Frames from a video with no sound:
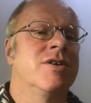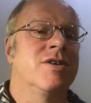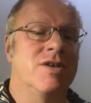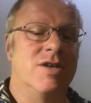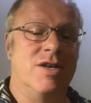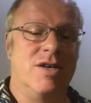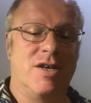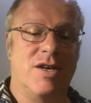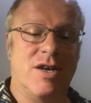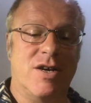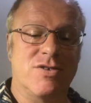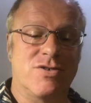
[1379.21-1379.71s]

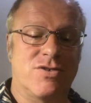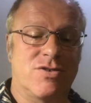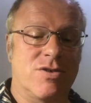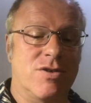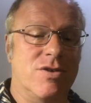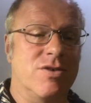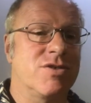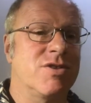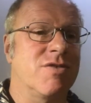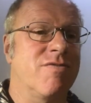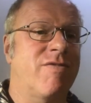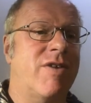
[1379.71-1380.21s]
It goes
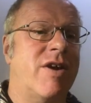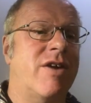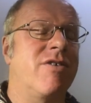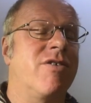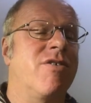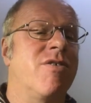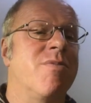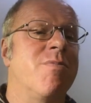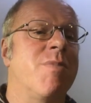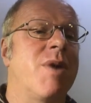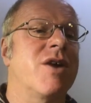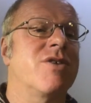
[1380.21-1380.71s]
through some very
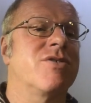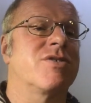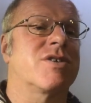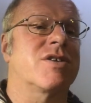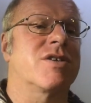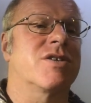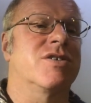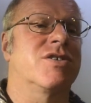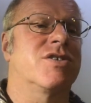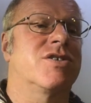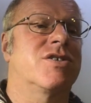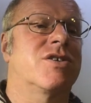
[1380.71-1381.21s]
remote
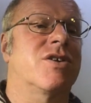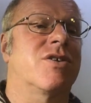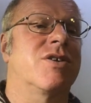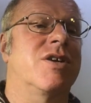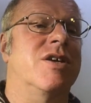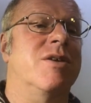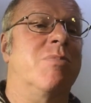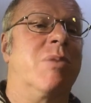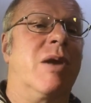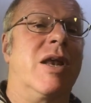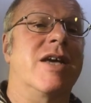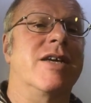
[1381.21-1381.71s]
and
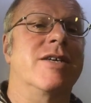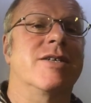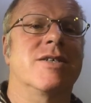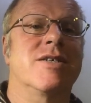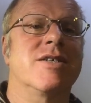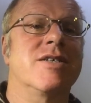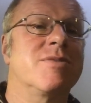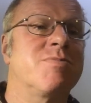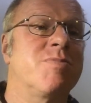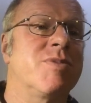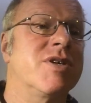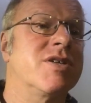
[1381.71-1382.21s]
soggy
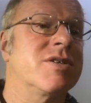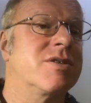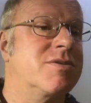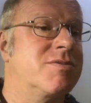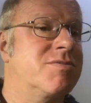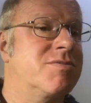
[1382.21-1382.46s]
places, but